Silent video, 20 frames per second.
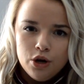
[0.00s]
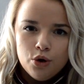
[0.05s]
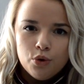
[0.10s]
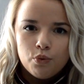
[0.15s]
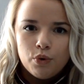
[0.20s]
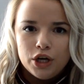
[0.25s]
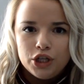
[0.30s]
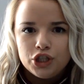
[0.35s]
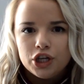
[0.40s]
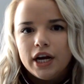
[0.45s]

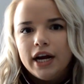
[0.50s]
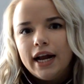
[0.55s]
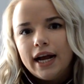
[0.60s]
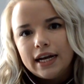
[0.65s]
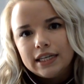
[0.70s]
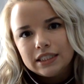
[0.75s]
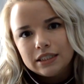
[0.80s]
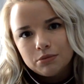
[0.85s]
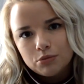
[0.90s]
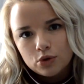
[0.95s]
which it
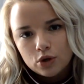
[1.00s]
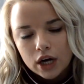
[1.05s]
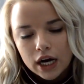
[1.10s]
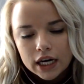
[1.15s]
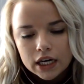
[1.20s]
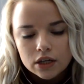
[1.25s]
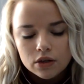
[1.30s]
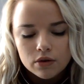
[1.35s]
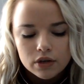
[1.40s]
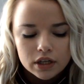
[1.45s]
has the
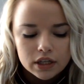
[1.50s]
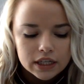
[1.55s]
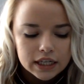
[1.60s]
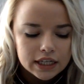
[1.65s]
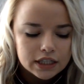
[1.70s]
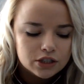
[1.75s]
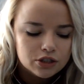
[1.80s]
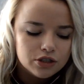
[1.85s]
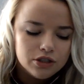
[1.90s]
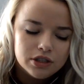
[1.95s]
Moroccan oil in
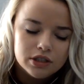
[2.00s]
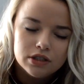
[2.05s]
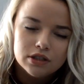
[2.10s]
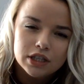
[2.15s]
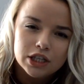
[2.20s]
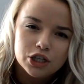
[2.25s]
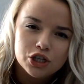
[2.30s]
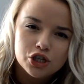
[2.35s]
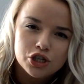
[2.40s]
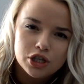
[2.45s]
it, so you still
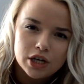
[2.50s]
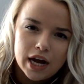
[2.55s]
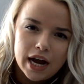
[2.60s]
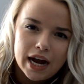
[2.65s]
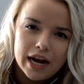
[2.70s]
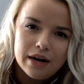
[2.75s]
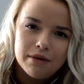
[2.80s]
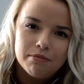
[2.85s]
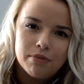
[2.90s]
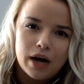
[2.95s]
get shine,